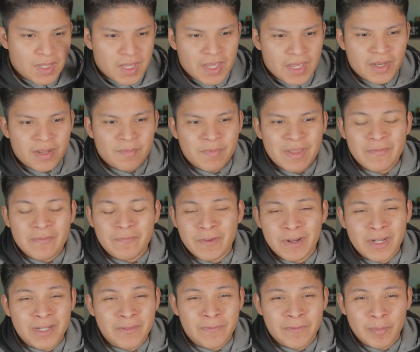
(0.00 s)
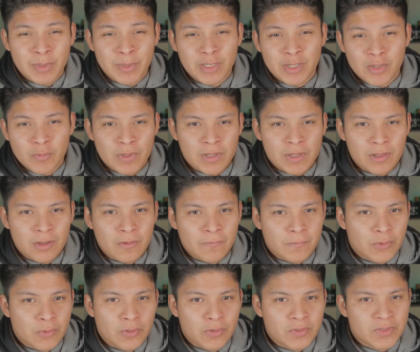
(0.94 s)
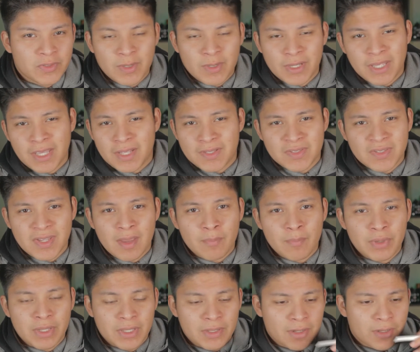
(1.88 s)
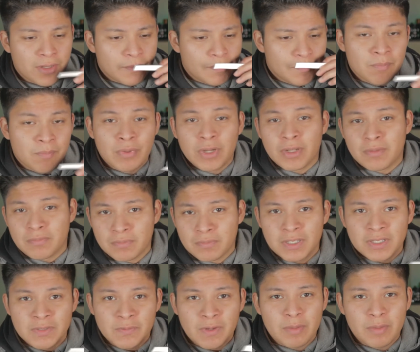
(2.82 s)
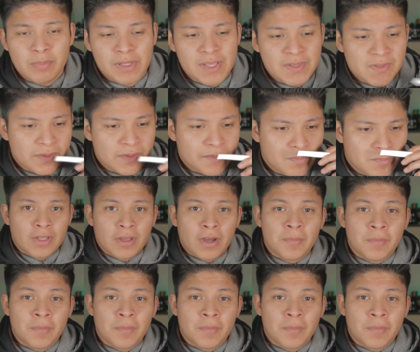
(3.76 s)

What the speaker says: and I'm not very familiar with clove oil, so I can't say I pick it up, but it's very pleasant.